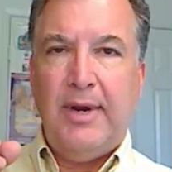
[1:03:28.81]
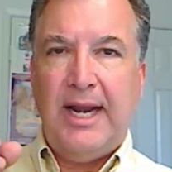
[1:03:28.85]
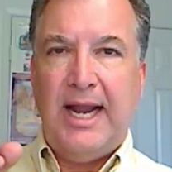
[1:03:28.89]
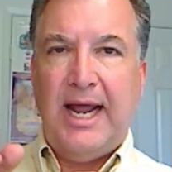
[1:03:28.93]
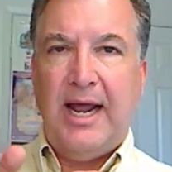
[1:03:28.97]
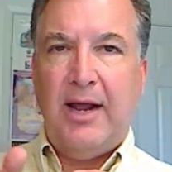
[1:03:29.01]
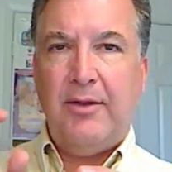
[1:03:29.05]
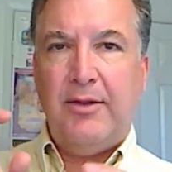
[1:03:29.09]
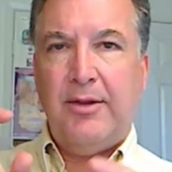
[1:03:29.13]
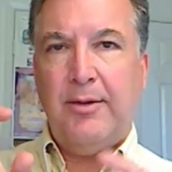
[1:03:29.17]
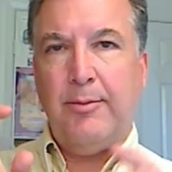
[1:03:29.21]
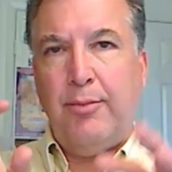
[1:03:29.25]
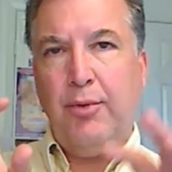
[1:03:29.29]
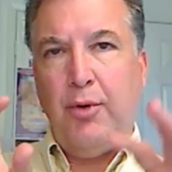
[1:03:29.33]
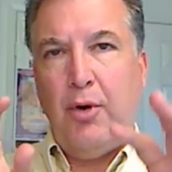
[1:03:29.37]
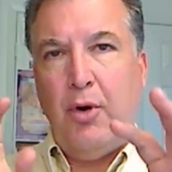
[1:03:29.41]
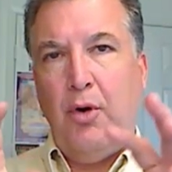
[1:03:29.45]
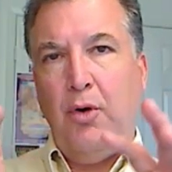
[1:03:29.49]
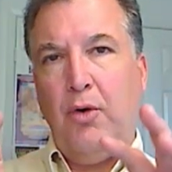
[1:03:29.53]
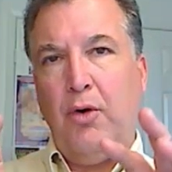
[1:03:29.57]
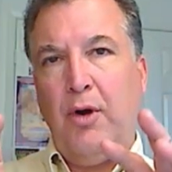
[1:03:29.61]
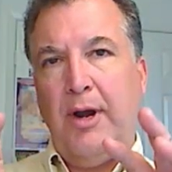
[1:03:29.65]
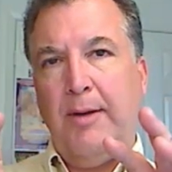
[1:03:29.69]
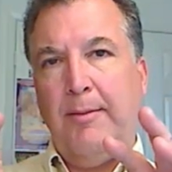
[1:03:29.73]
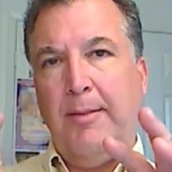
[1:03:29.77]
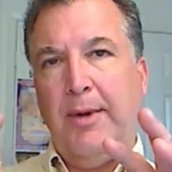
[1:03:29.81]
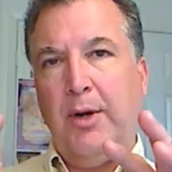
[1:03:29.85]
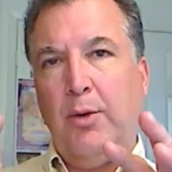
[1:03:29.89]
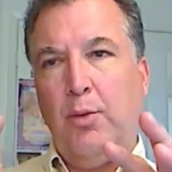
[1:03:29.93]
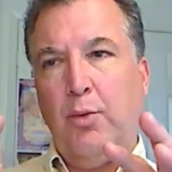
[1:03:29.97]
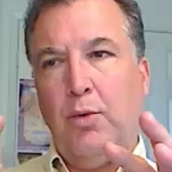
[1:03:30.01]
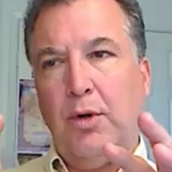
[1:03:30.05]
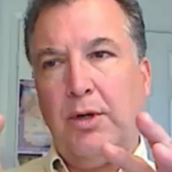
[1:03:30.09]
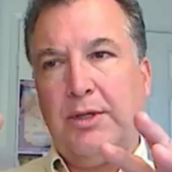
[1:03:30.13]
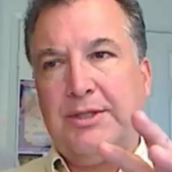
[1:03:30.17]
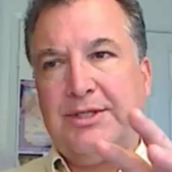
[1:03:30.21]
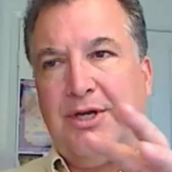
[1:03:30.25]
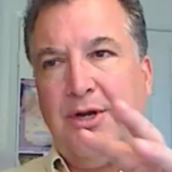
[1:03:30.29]
But how the
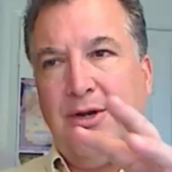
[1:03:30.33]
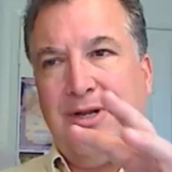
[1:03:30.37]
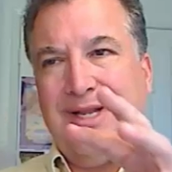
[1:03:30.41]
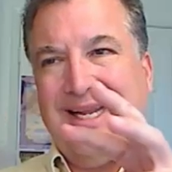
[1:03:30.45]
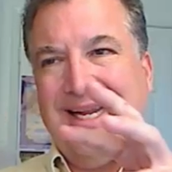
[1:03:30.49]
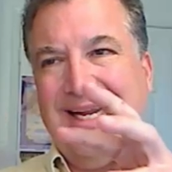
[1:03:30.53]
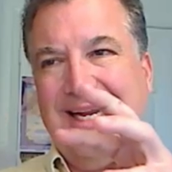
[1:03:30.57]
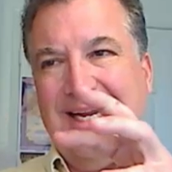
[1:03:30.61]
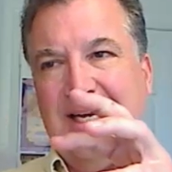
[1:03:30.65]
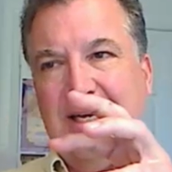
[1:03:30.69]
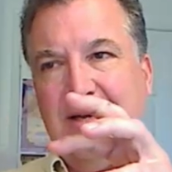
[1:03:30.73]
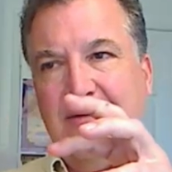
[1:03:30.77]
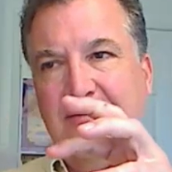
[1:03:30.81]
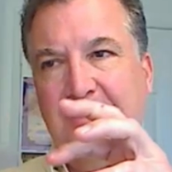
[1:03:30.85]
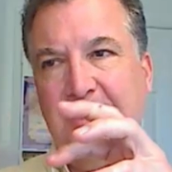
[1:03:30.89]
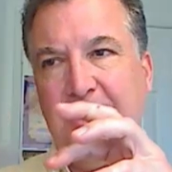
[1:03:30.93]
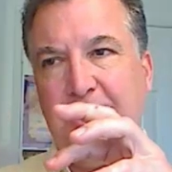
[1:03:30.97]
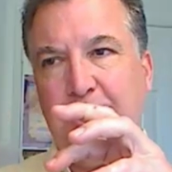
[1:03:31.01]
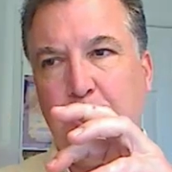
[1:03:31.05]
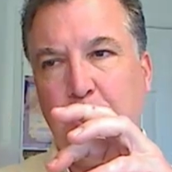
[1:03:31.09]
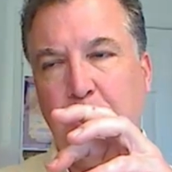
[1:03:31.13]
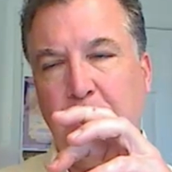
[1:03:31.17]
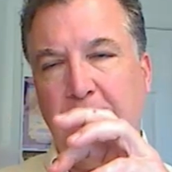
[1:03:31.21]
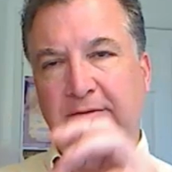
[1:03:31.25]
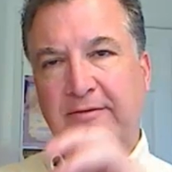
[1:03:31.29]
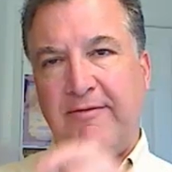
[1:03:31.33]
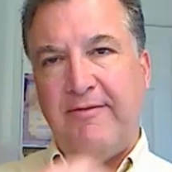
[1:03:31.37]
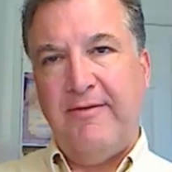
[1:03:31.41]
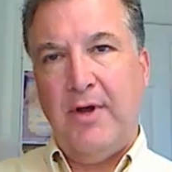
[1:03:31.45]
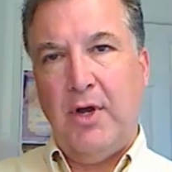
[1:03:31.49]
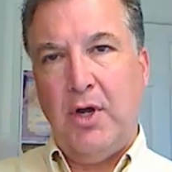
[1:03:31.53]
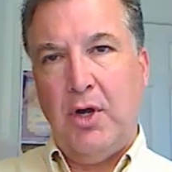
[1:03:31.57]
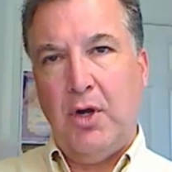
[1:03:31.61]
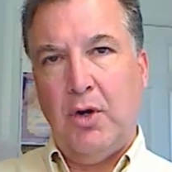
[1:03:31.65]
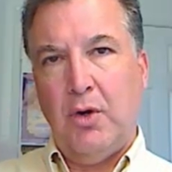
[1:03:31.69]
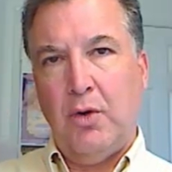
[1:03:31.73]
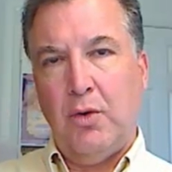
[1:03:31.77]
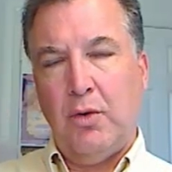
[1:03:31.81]
programming works on the individual
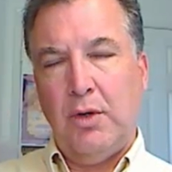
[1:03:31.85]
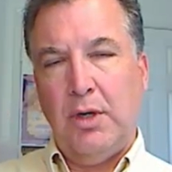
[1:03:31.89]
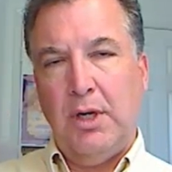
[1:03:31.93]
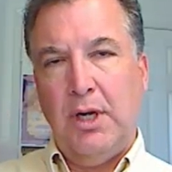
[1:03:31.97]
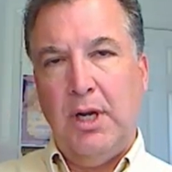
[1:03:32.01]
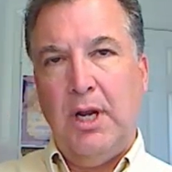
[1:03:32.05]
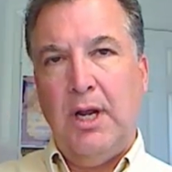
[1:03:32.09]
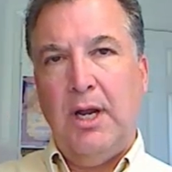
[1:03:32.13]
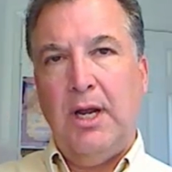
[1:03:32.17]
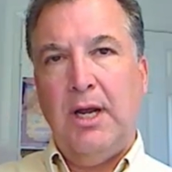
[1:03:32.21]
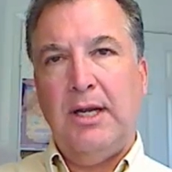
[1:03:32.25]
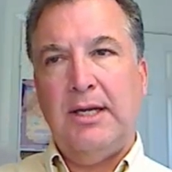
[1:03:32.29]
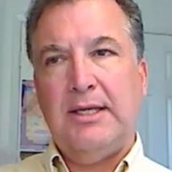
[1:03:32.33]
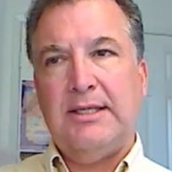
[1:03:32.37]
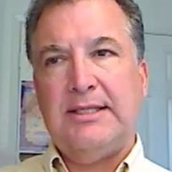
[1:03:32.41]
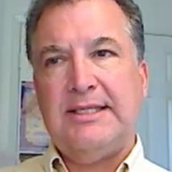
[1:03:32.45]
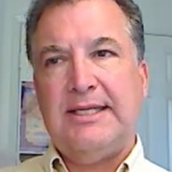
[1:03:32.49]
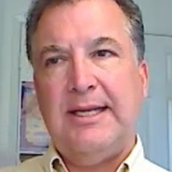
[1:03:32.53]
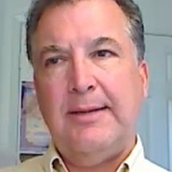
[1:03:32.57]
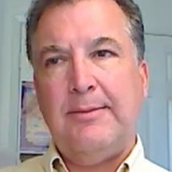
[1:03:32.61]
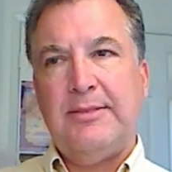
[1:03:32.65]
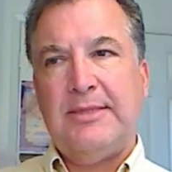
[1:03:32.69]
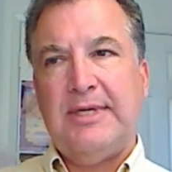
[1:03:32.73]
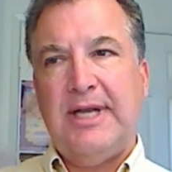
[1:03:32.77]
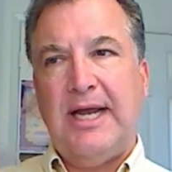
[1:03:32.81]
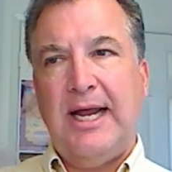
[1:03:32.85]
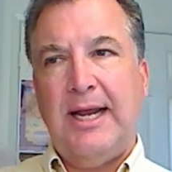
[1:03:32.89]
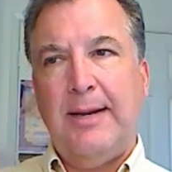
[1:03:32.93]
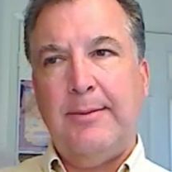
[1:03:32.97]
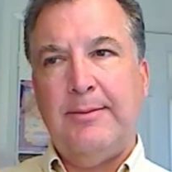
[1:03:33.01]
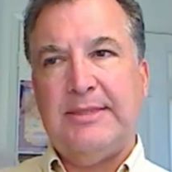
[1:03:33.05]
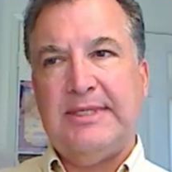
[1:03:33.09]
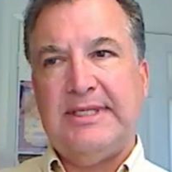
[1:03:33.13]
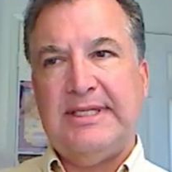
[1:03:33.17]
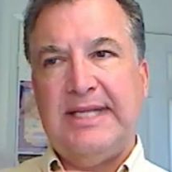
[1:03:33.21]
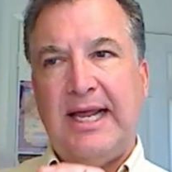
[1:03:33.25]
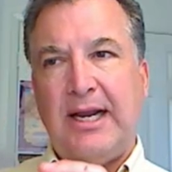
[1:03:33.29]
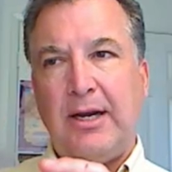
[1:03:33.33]
phone,
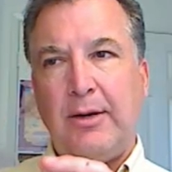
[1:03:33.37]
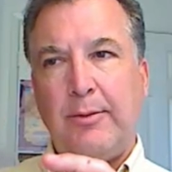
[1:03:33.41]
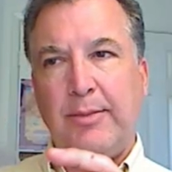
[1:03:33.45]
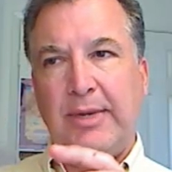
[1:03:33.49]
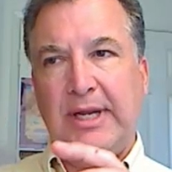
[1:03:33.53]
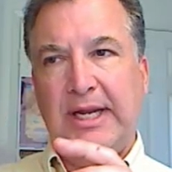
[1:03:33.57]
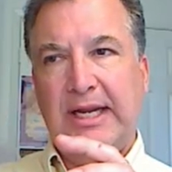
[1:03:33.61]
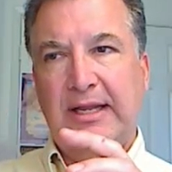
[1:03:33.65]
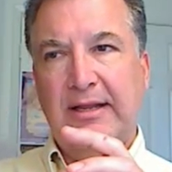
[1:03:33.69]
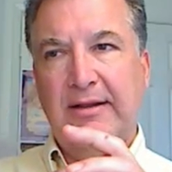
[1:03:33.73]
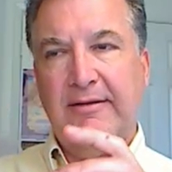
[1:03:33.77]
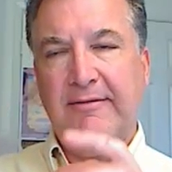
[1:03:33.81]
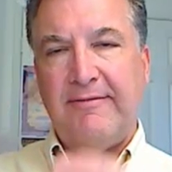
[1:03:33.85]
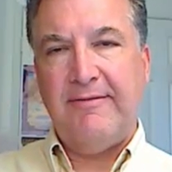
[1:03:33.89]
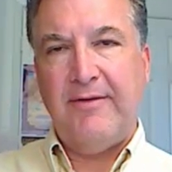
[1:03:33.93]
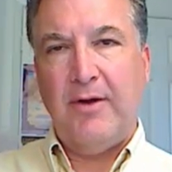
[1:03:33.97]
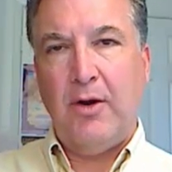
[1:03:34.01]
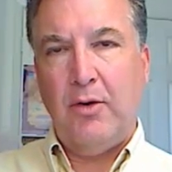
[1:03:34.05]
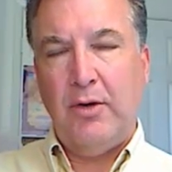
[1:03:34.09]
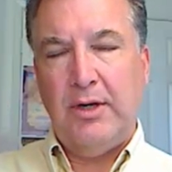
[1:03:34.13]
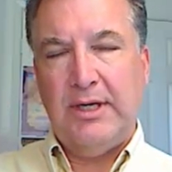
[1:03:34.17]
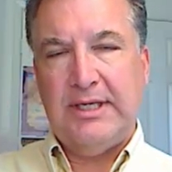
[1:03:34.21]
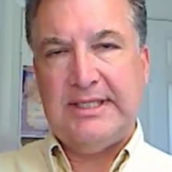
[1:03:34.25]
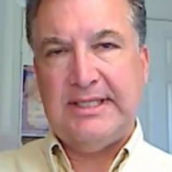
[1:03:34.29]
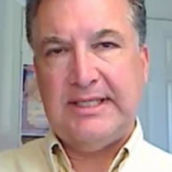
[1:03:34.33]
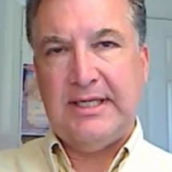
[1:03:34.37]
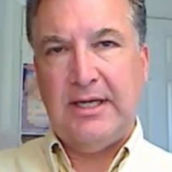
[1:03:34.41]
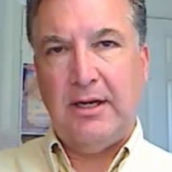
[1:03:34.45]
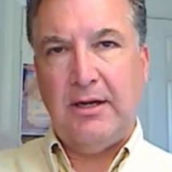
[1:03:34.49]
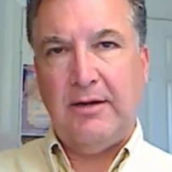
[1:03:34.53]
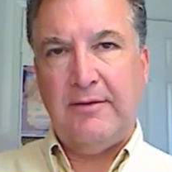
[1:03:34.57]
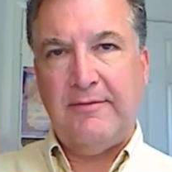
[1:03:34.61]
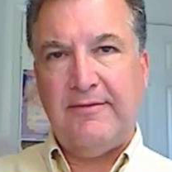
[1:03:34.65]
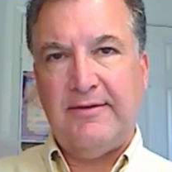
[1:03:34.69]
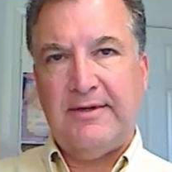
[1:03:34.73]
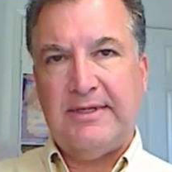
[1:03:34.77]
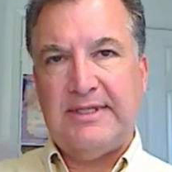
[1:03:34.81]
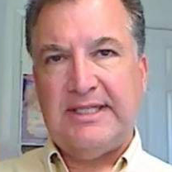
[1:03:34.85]
sometimes that'll be in the phone
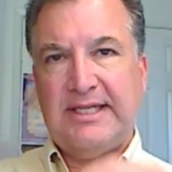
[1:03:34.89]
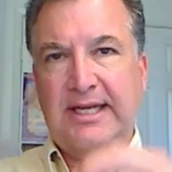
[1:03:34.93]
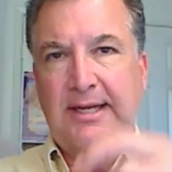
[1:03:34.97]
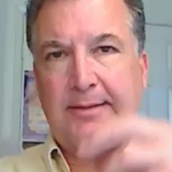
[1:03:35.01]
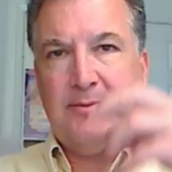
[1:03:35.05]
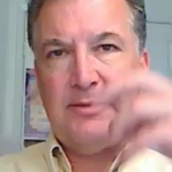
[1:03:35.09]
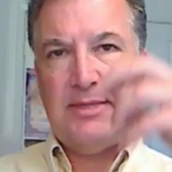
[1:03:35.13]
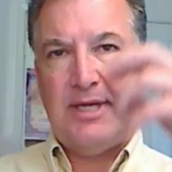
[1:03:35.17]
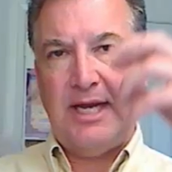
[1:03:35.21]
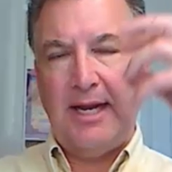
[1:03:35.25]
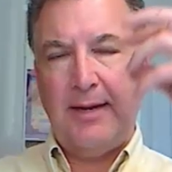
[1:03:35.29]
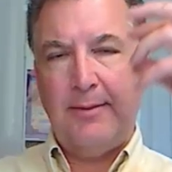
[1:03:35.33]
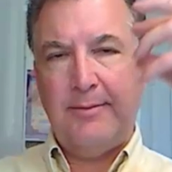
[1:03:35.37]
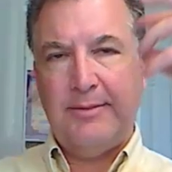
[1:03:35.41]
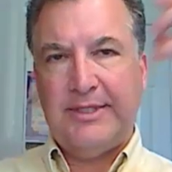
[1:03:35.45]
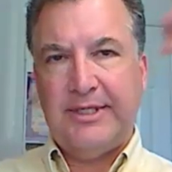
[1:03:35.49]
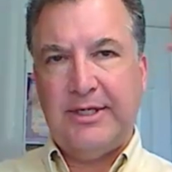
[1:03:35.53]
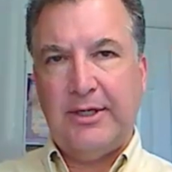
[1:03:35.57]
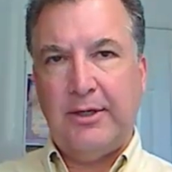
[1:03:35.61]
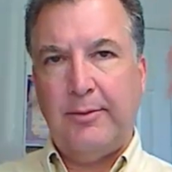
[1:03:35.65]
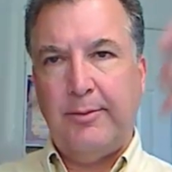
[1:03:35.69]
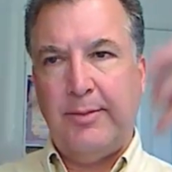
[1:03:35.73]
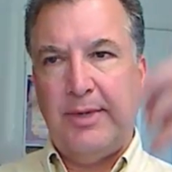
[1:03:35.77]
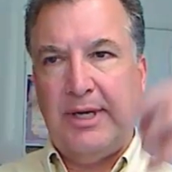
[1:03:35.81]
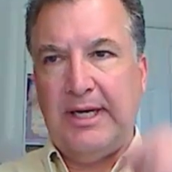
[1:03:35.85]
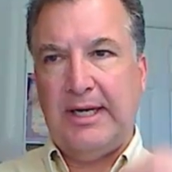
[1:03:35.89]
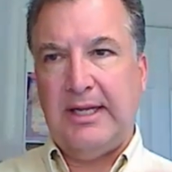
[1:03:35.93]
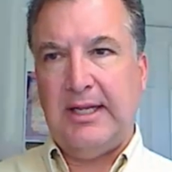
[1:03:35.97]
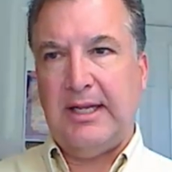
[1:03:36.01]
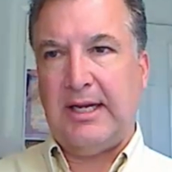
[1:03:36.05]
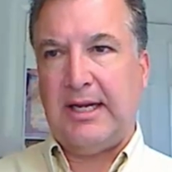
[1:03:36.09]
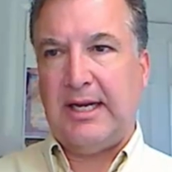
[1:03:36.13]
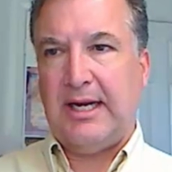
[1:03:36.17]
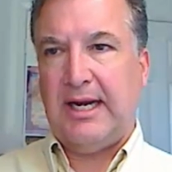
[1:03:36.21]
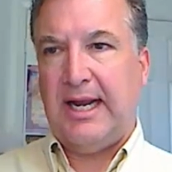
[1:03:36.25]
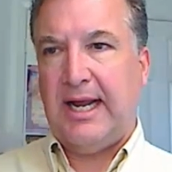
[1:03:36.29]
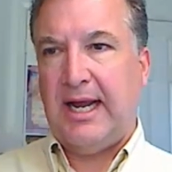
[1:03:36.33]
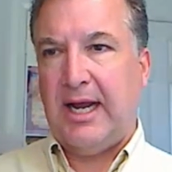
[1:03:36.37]
itself, sometimes it'll be
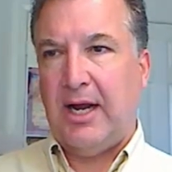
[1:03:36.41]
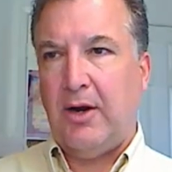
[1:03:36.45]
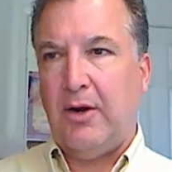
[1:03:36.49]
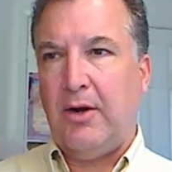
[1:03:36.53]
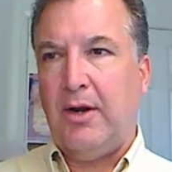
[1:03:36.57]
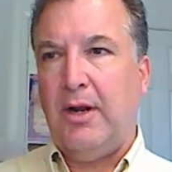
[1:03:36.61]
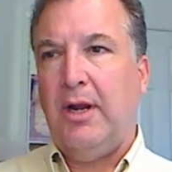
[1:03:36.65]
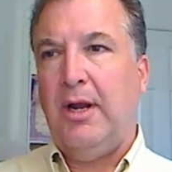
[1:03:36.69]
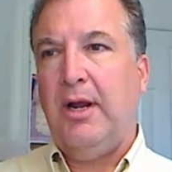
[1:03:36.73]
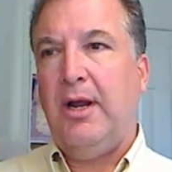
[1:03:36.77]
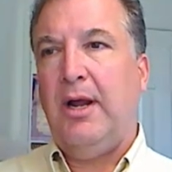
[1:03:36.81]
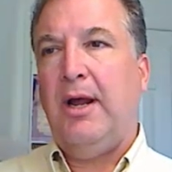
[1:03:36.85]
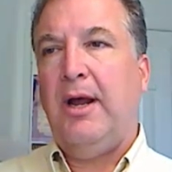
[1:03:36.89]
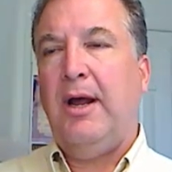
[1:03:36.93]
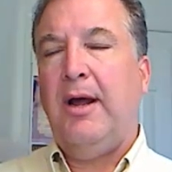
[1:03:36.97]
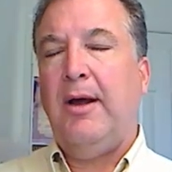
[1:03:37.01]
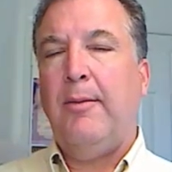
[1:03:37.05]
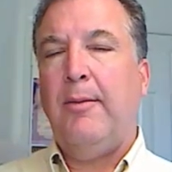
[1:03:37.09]
in the cloud.